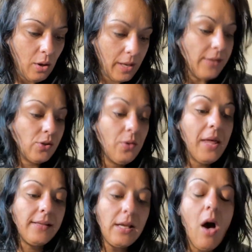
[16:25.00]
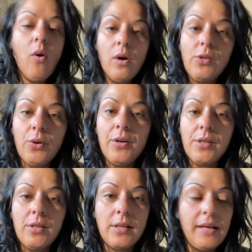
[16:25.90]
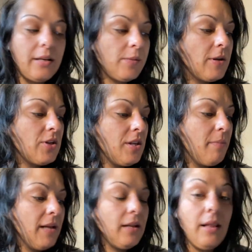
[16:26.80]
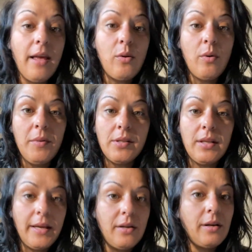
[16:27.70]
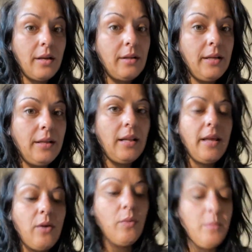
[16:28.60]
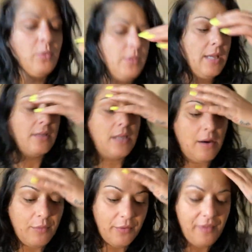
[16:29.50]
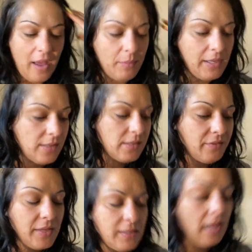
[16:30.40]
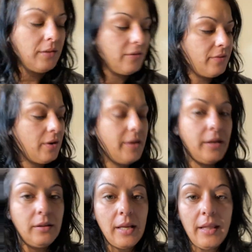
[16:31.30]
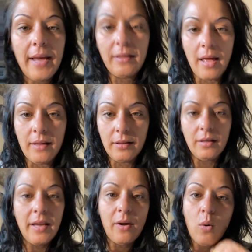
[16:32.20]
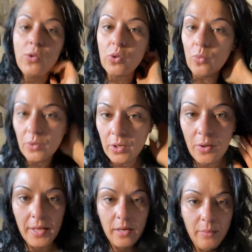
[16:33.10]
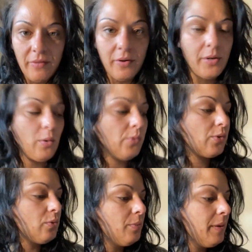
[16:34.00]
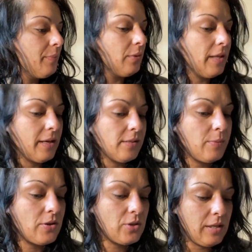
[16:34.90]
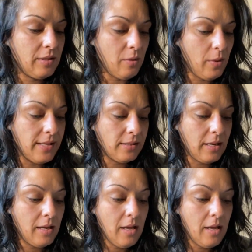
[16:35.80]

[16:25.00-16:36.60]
so that's how a Taurus is, like, especially the men. They like a woman to like cook and clean. They like a woman who takes care of the family and stuff like that. They like that. They're like old school, you know. They could be very old school people, like, especially in their ways. They